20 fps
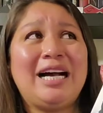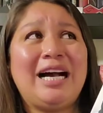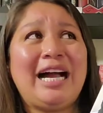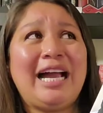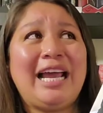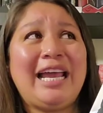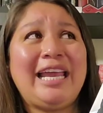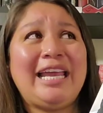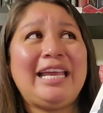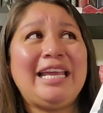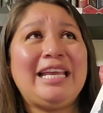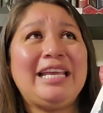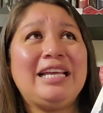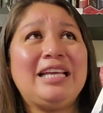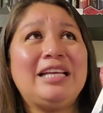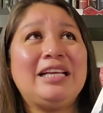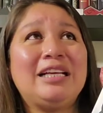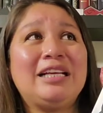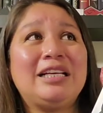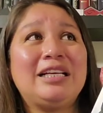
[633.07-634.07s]

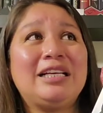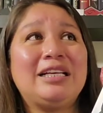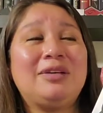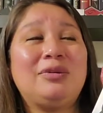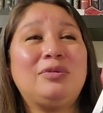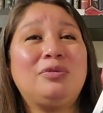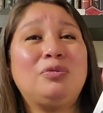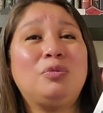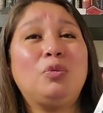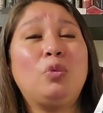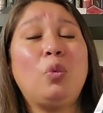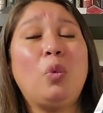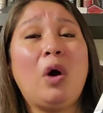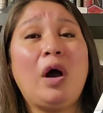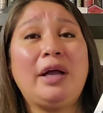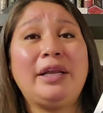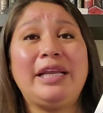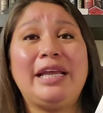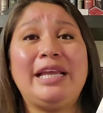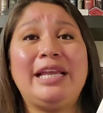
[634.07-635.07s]
I
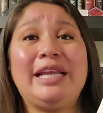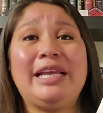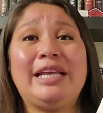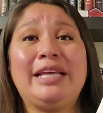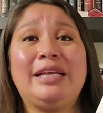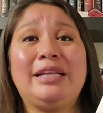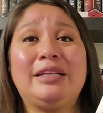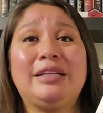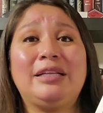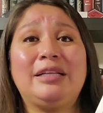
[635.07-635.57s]
wanted it,